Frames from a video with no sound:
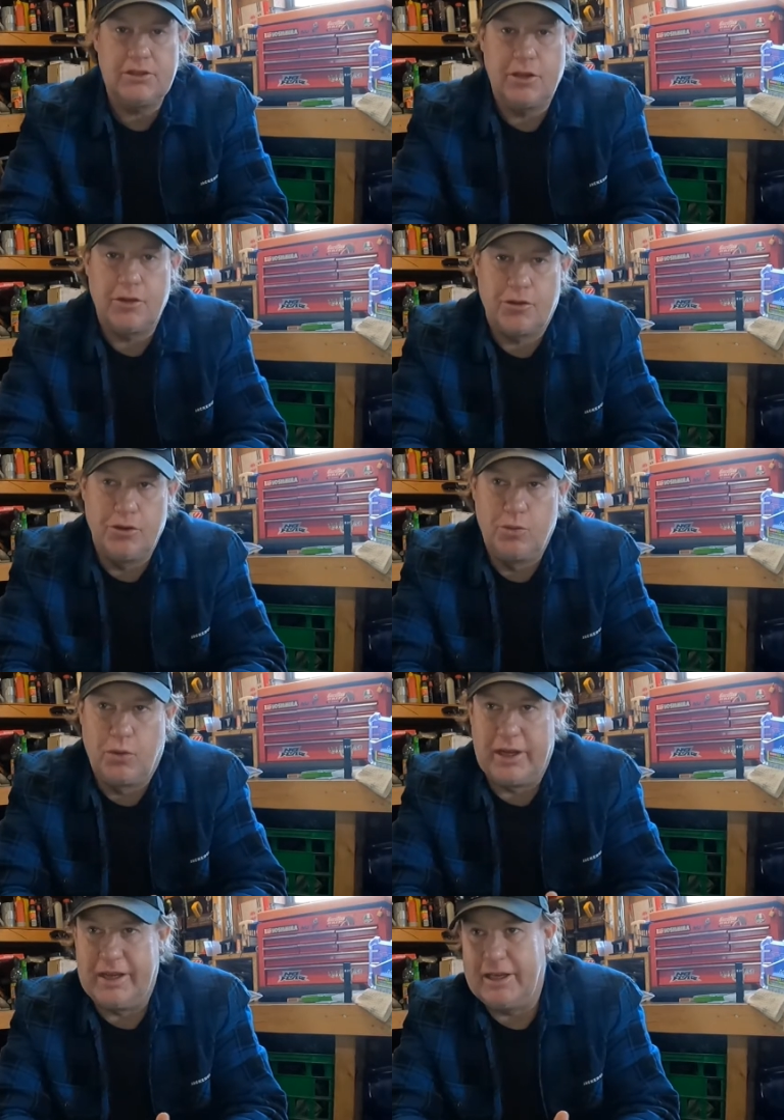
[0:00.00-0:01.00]
So the
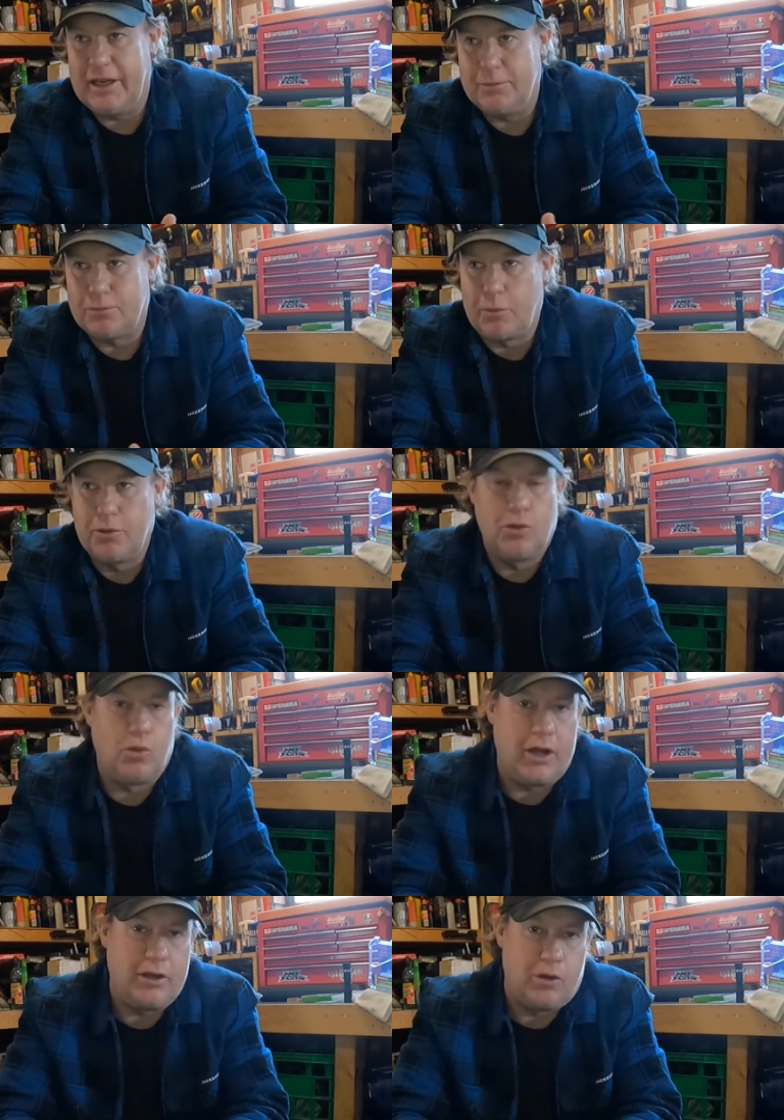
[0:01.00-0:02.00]
third way, and probably the
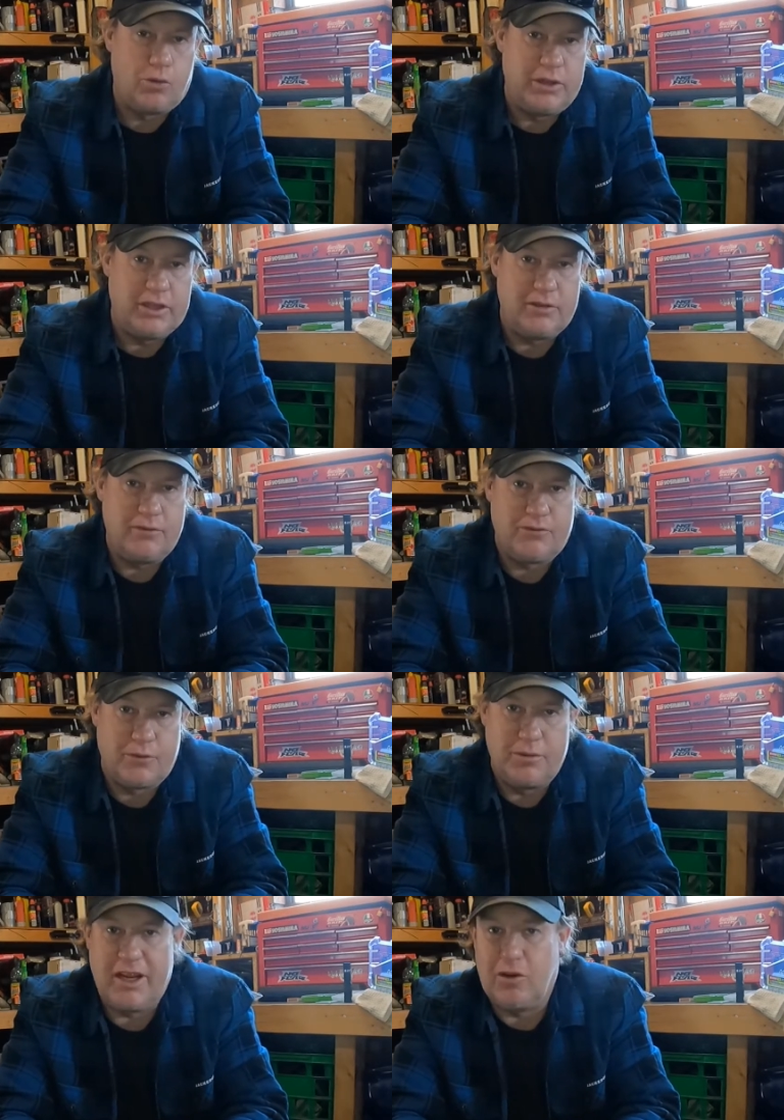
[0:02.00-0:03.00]
way I'll rig it
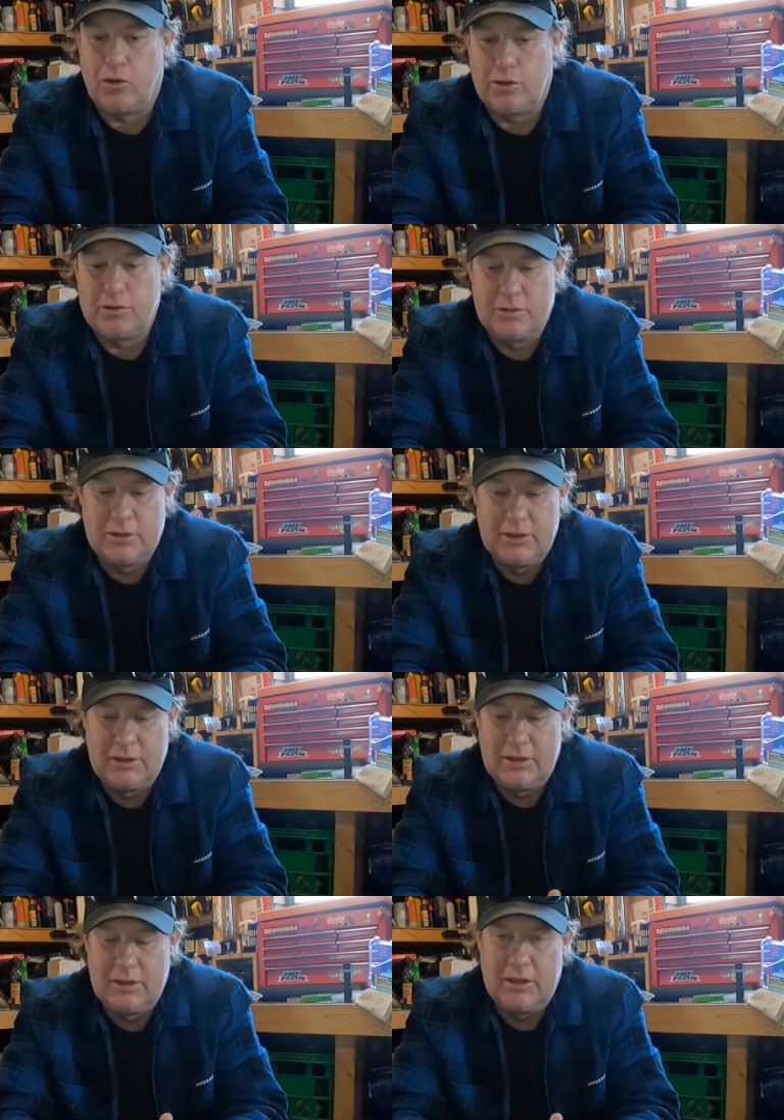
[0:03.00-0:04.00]
from now on,
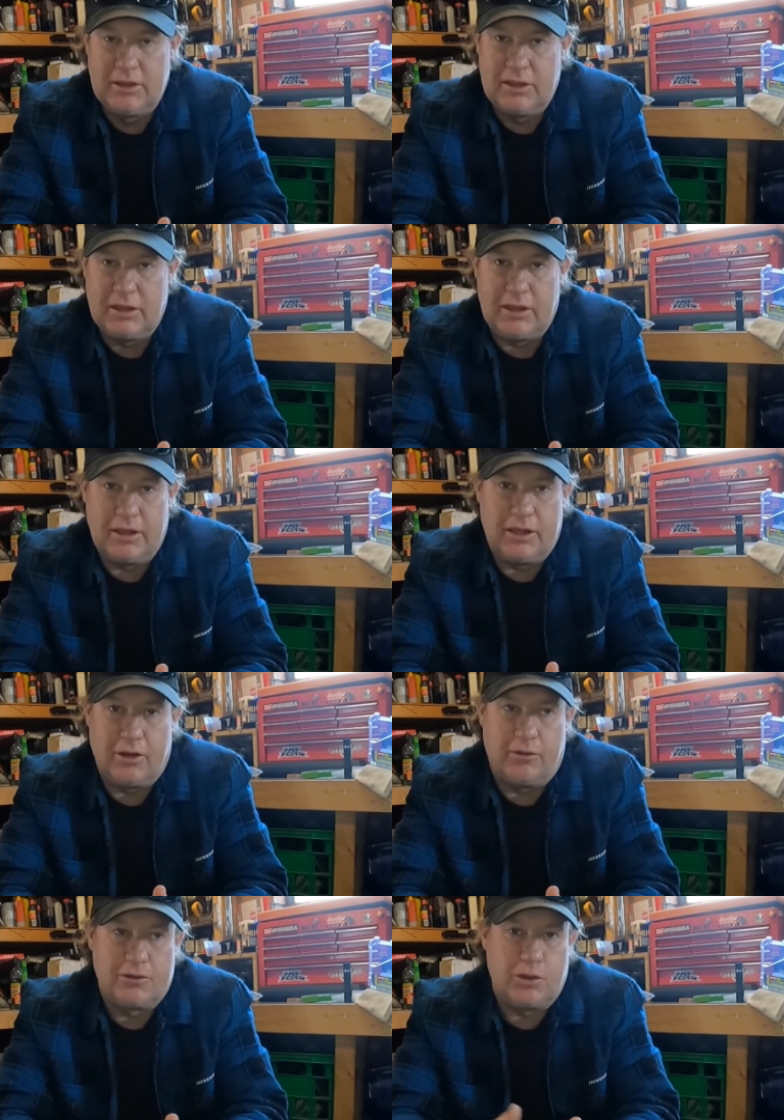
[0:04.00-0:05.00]

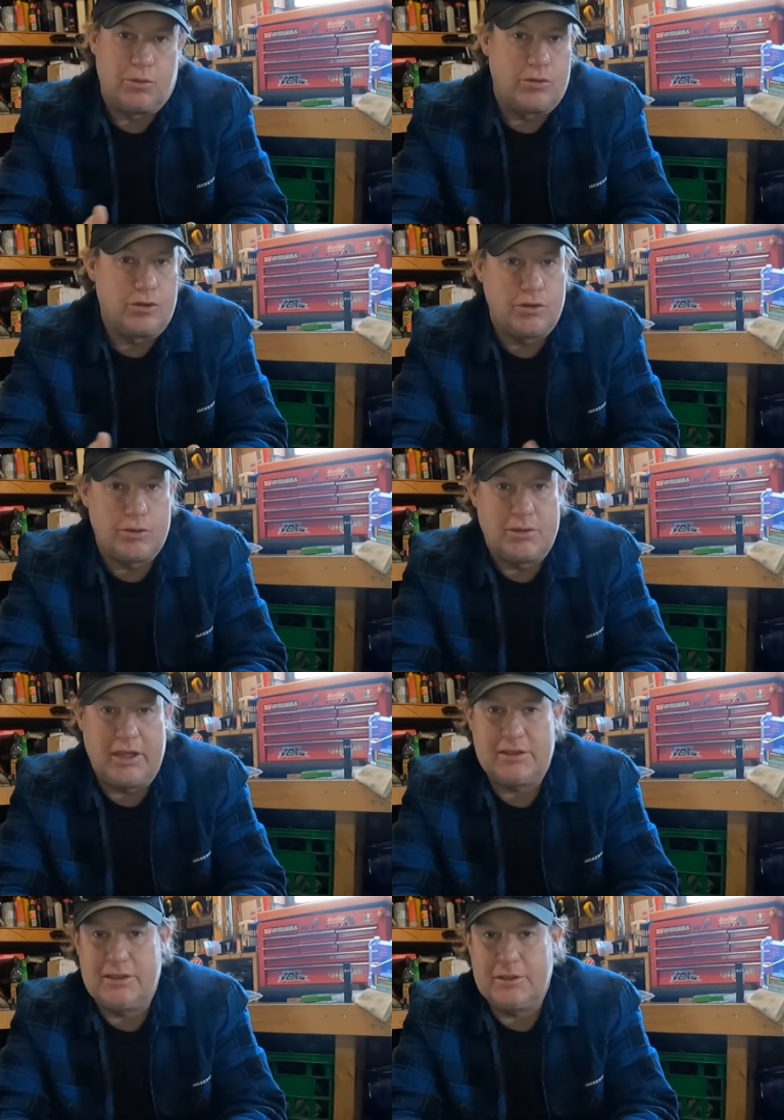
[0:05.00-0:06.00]
obviously I'll do some
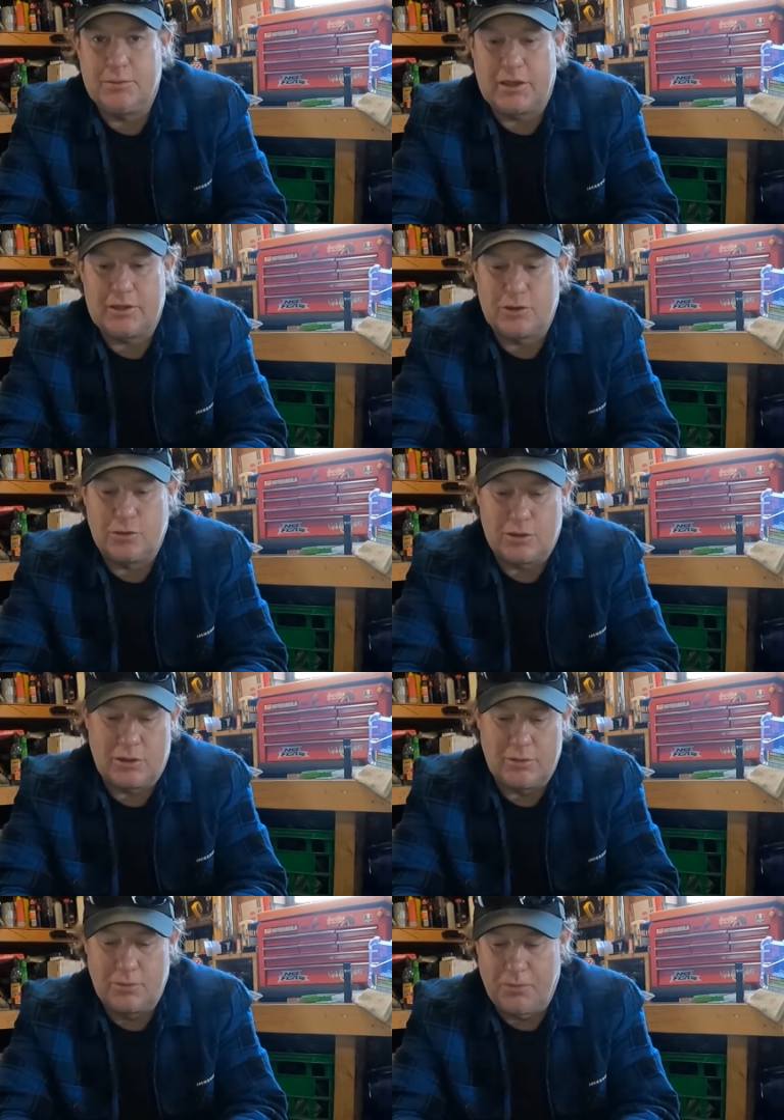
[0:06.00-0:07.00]
testing and make sure
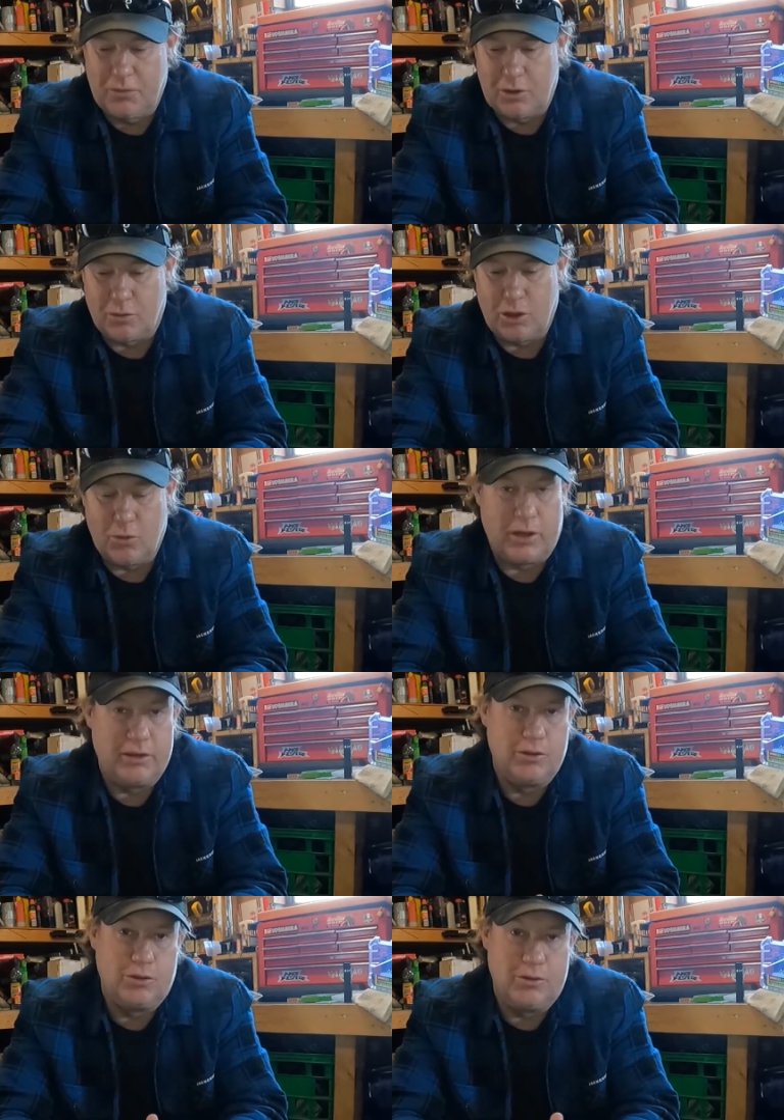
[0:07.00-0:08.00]
it's the right
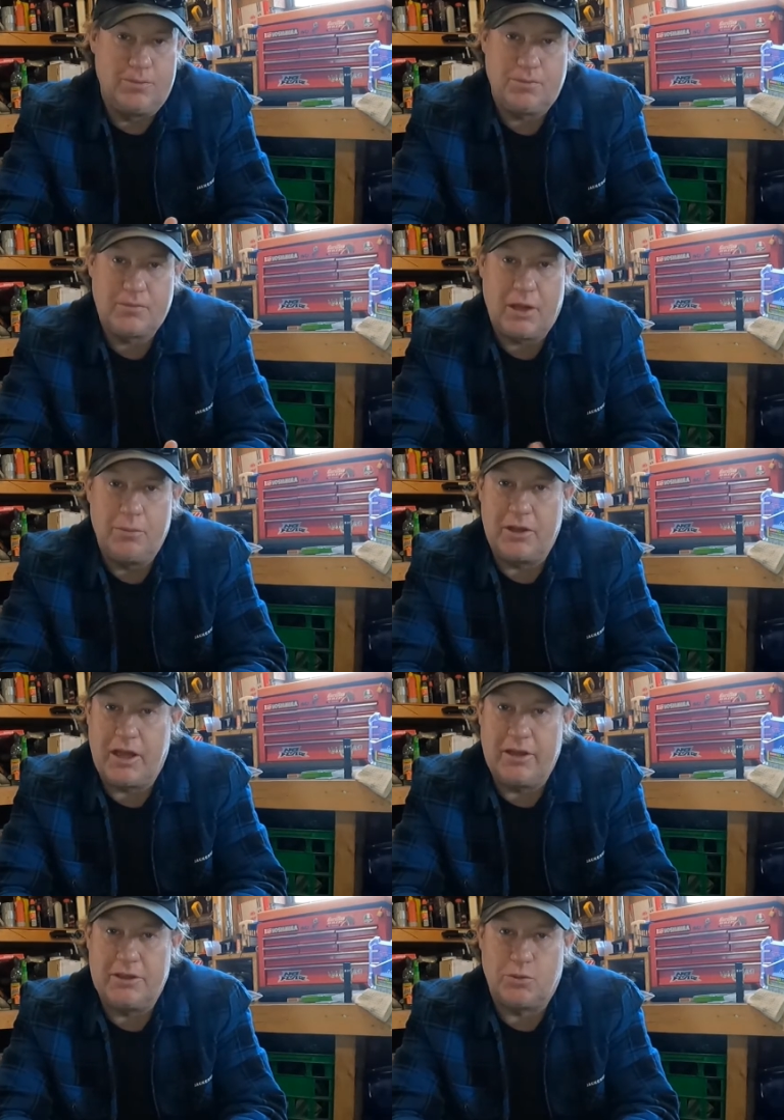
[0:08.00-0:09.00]
way to do it, but
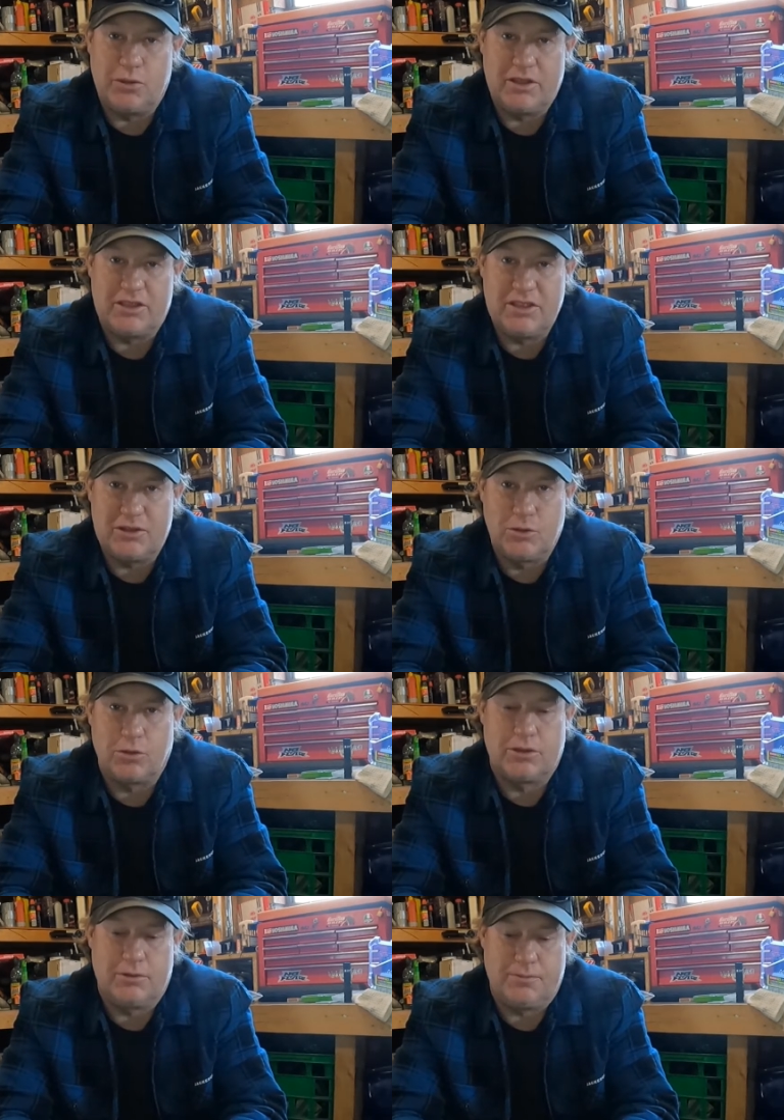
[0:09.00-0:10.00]
that is with assist
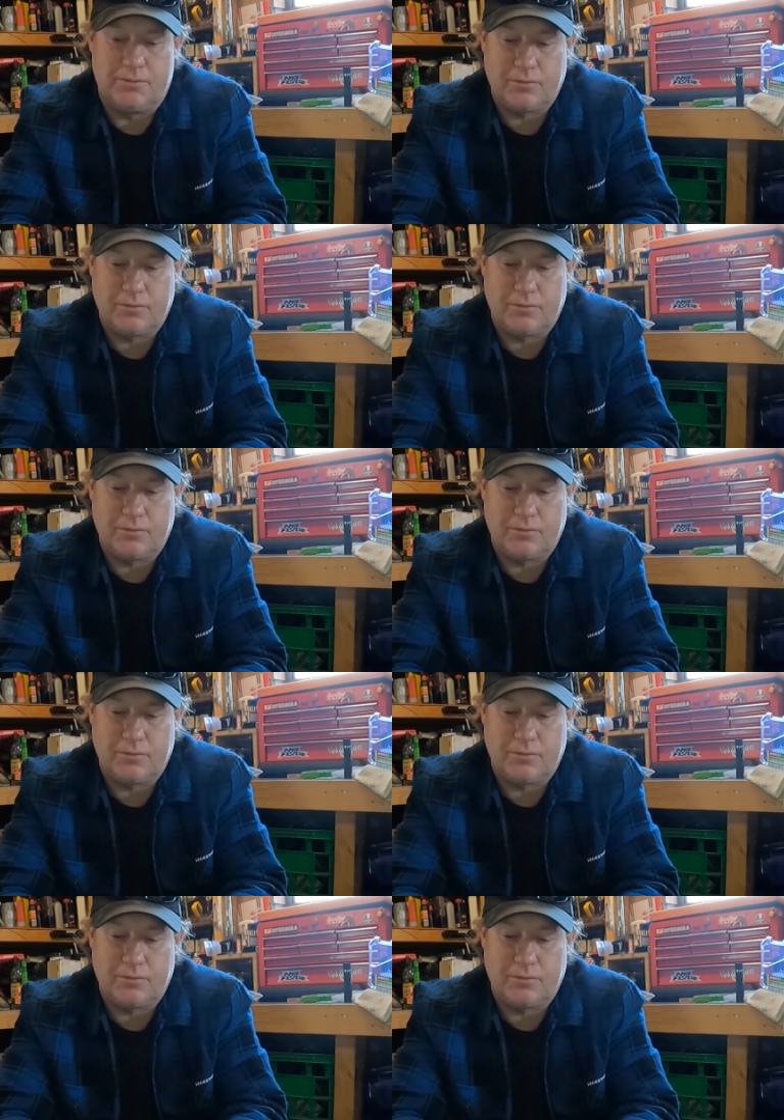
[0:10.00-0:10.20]
hooks.